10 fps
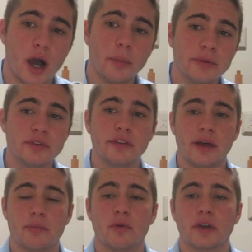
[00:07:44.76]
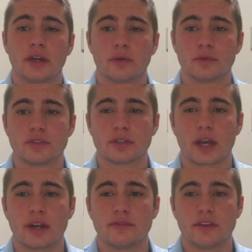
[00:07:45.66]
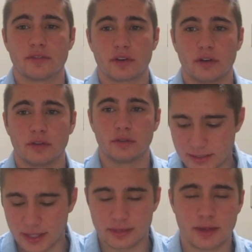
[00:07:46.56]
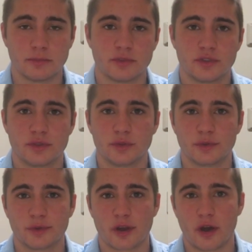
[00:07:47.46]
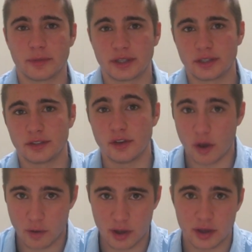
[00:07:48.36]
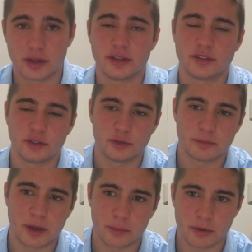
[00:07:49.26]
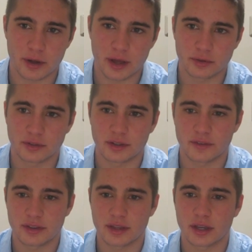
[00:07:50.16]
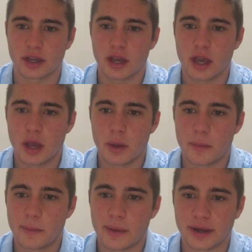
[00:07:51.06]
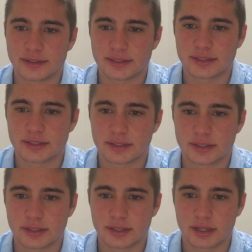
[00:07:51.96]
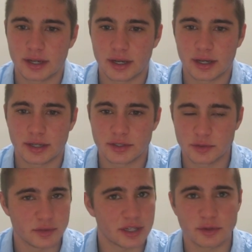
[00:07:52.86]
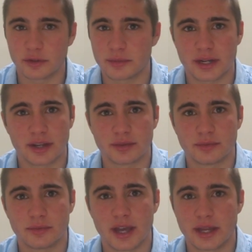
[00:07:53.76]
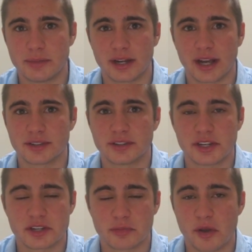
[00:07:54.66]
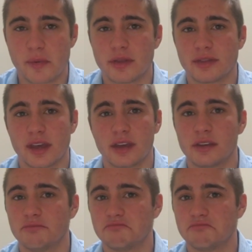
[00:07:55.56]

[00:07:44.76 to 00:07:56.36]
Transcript: up until that point, it was kind of difficult to get them to call me Noah and to use male pronouns and everything. But as soon as I told them that I had made a consultation appointment, they